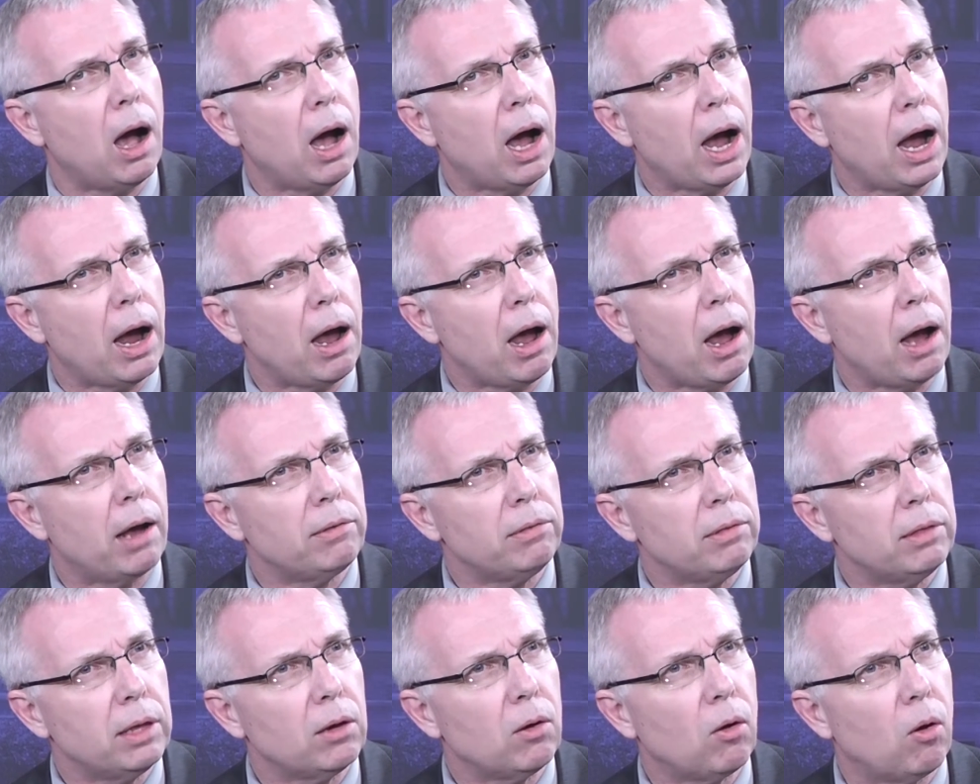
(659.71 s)
I
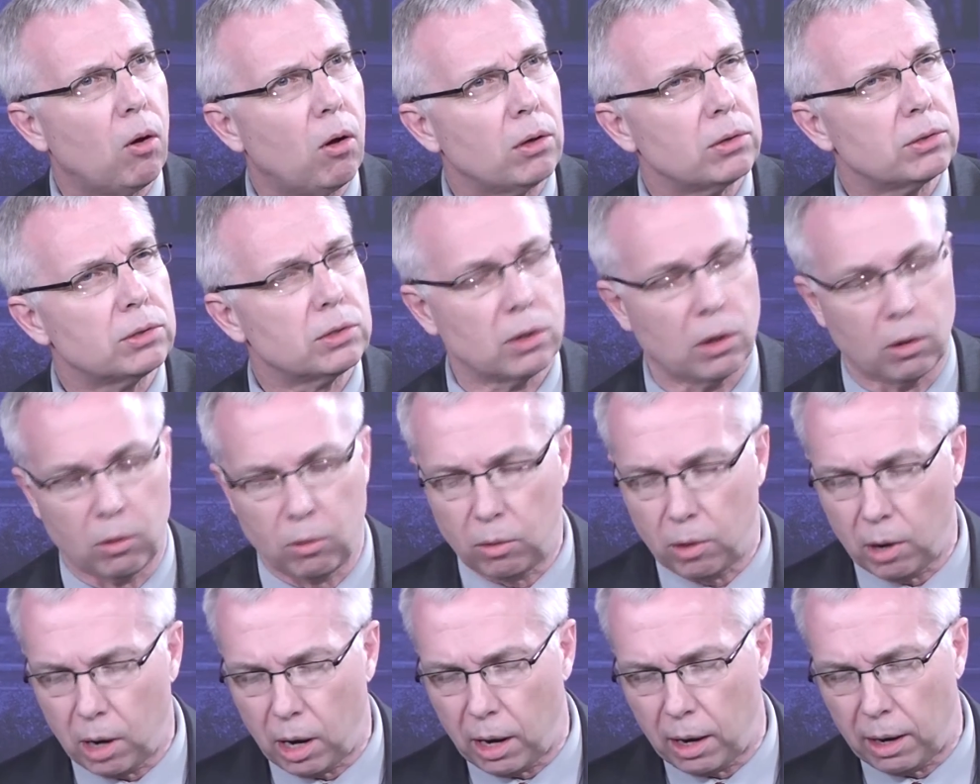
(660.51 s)
think
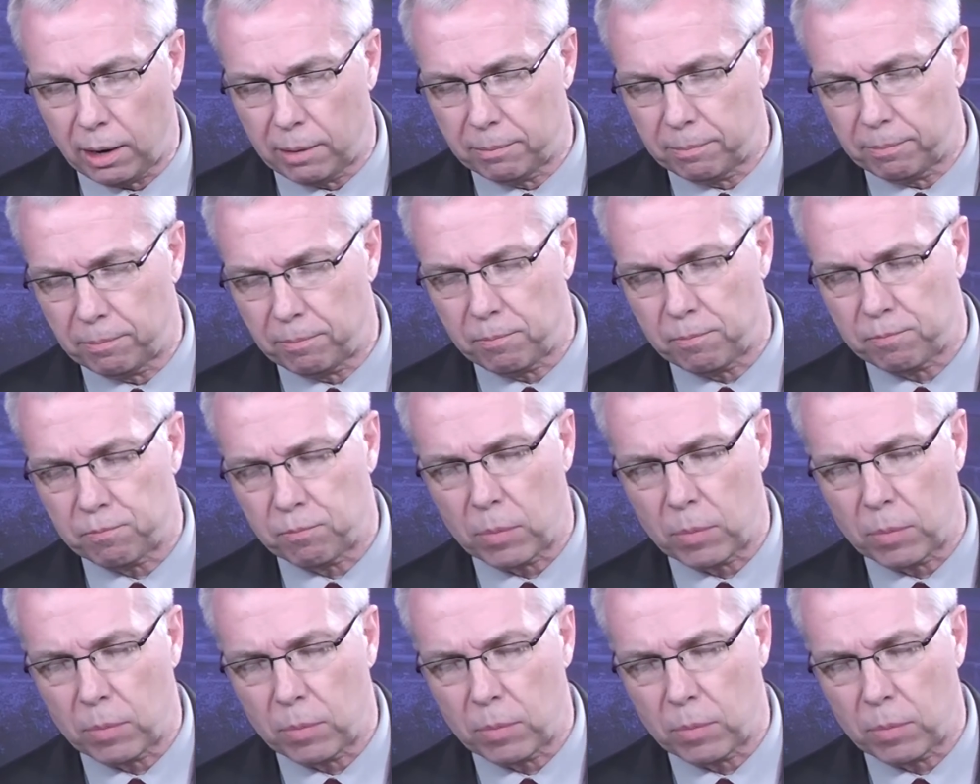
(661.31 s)
also